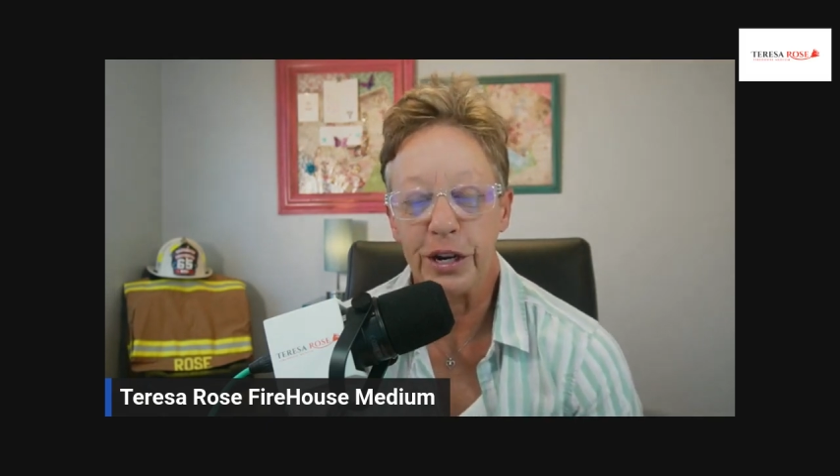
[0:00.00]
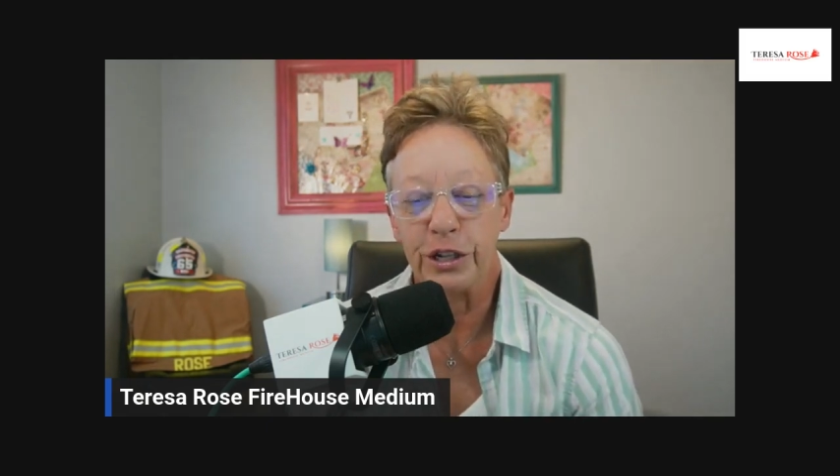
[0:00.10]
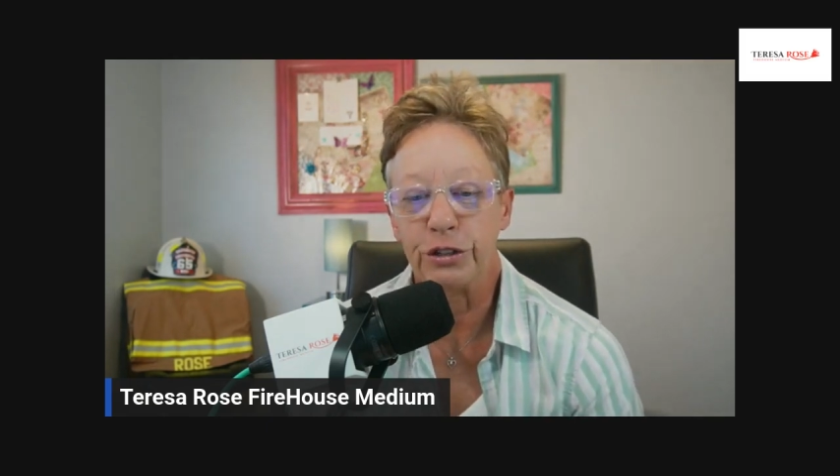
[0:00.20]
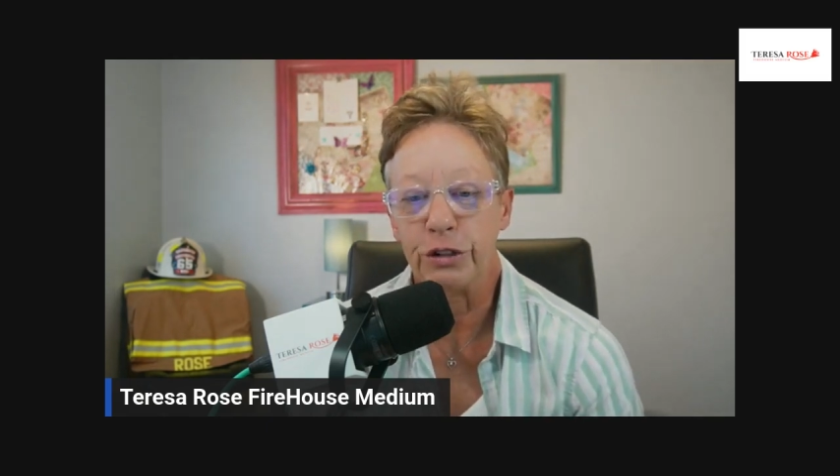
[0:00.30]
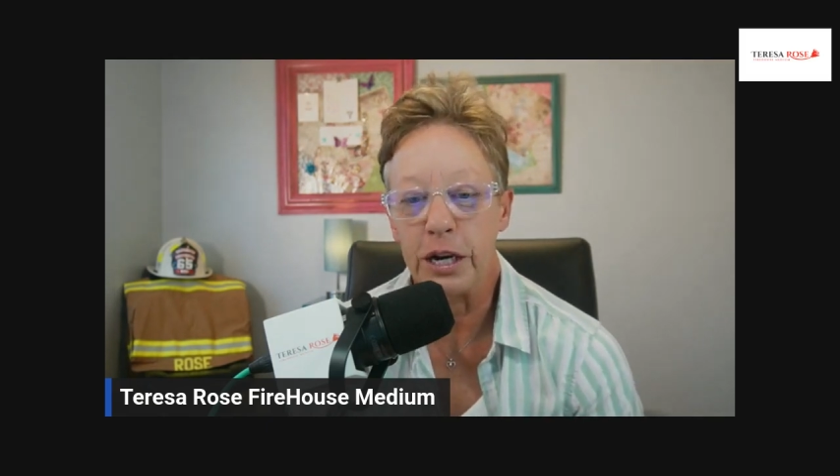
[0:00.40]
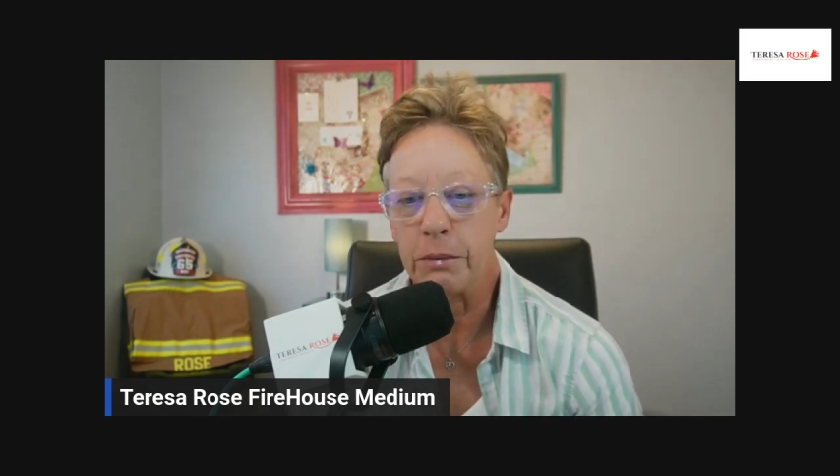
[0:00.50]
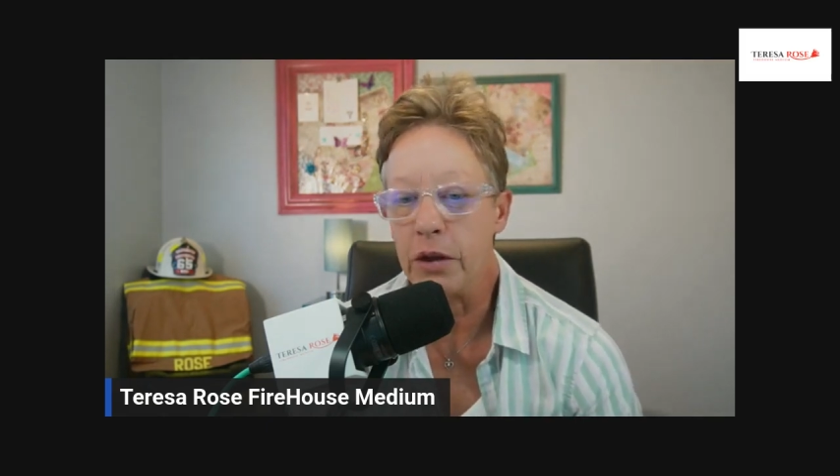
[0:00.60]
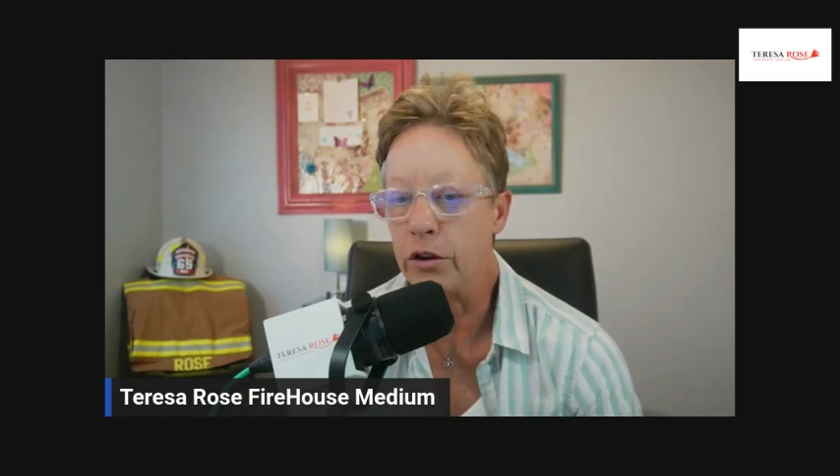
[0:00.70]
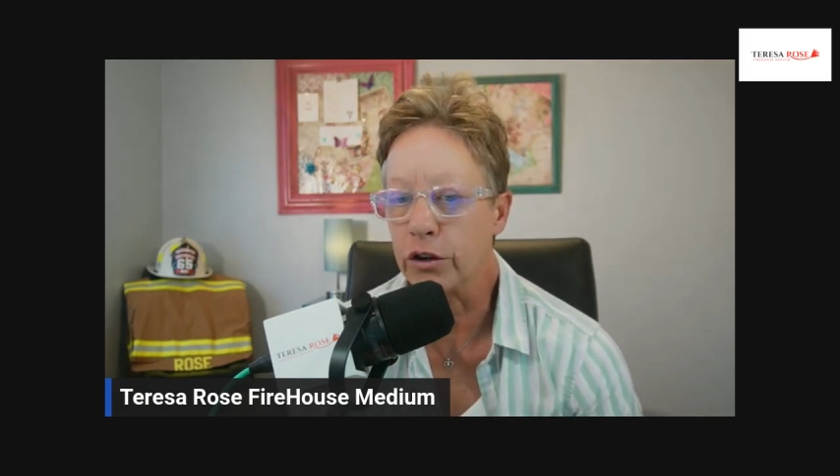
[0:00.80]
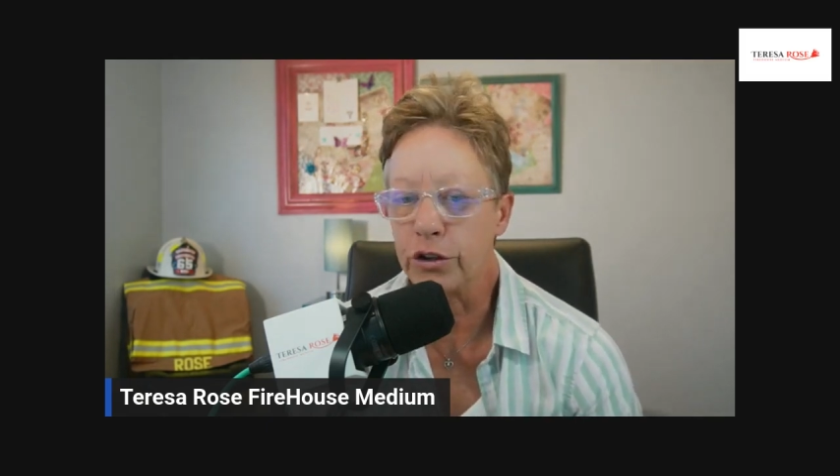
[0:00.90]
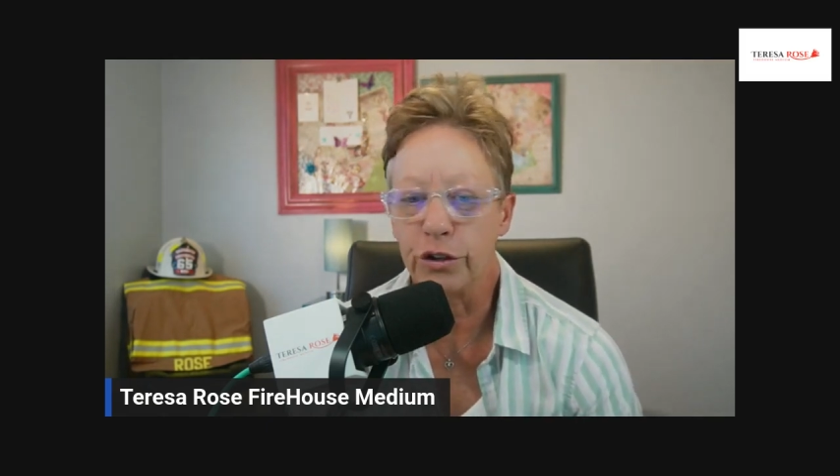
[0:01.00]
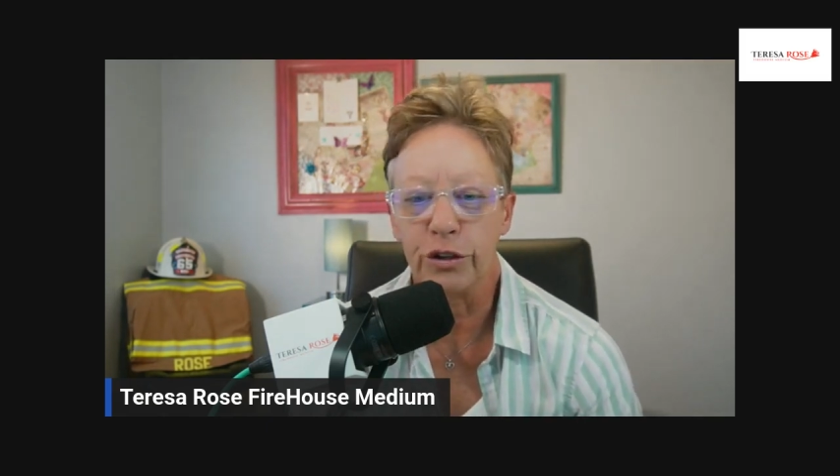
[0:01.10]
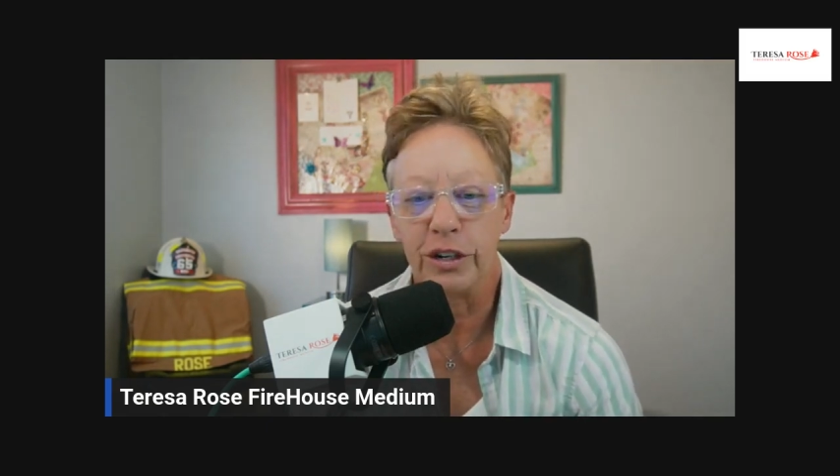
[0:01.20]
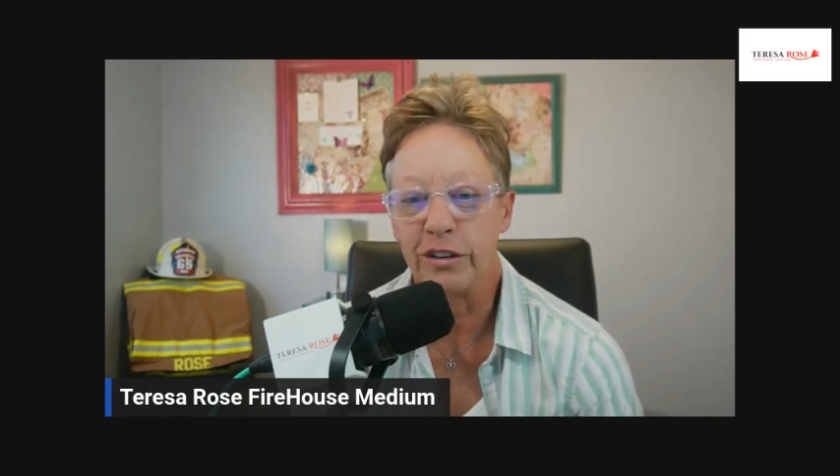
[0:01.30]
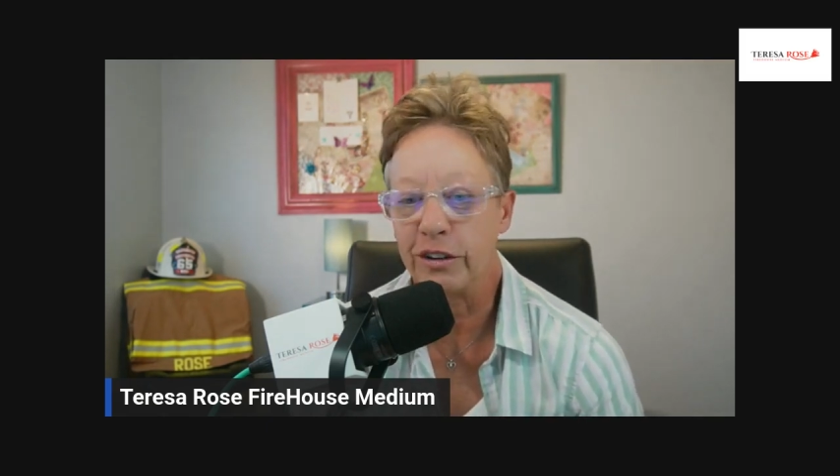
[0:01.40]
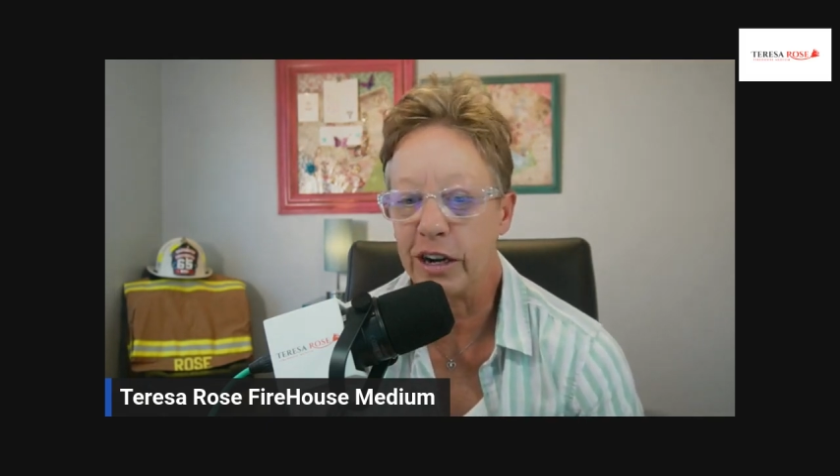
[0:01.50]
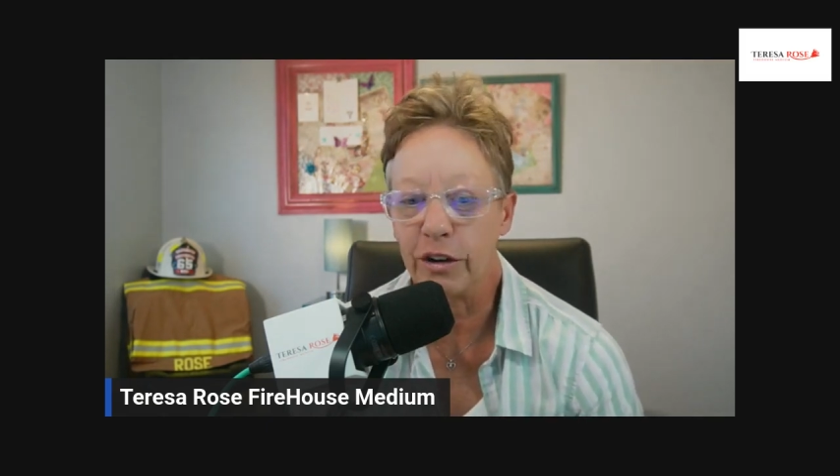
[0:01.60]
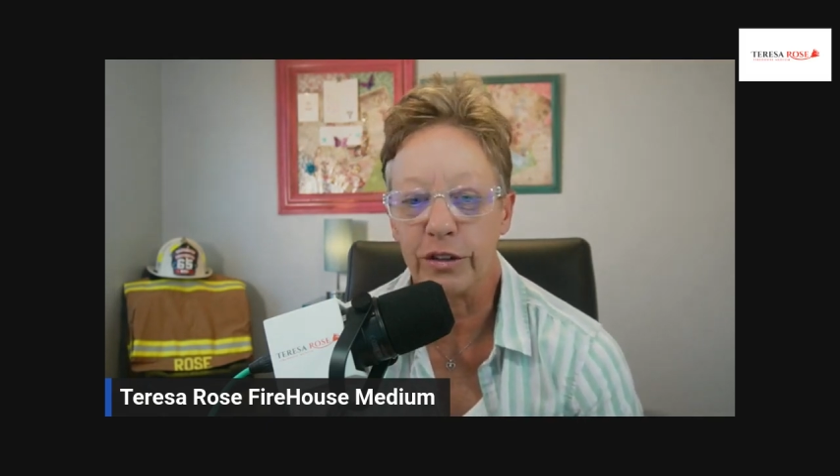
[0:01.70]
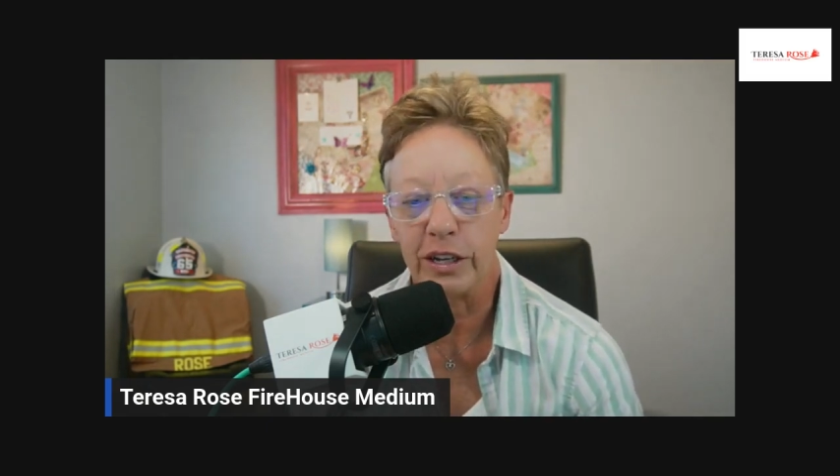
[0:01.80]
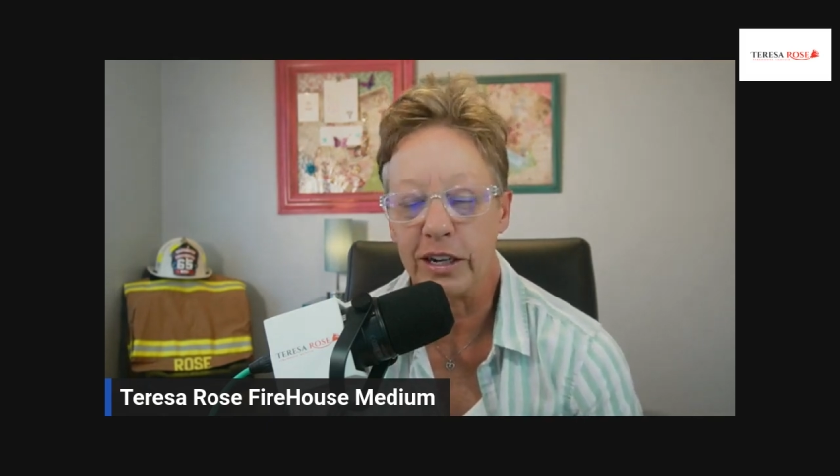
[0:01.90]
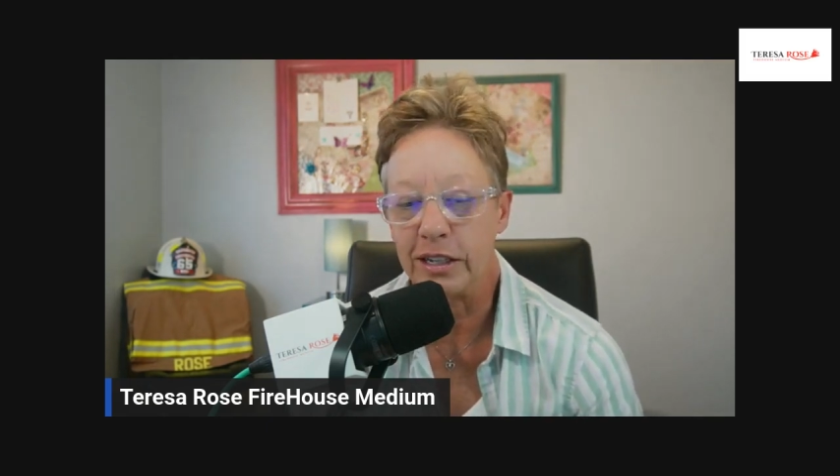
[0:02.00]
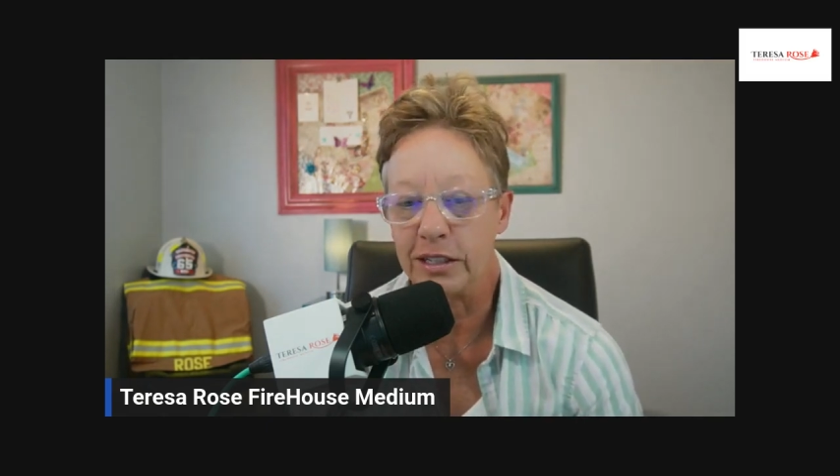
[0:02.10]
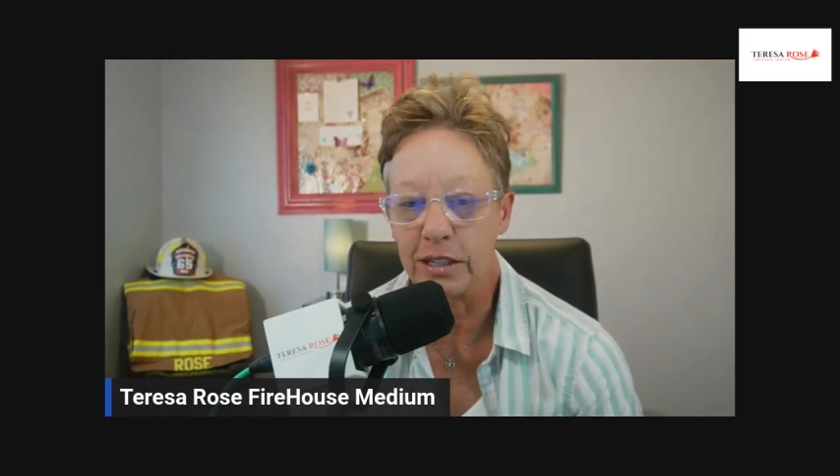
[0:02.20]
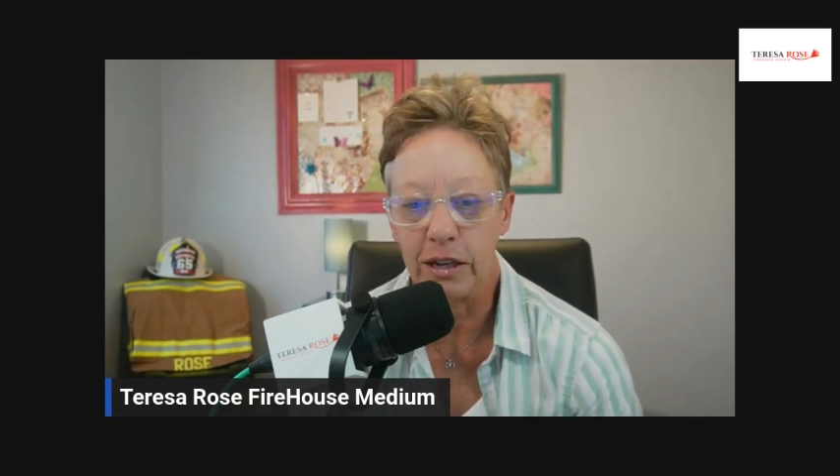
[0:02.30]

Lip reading: in a dream and they're good and they're healthy and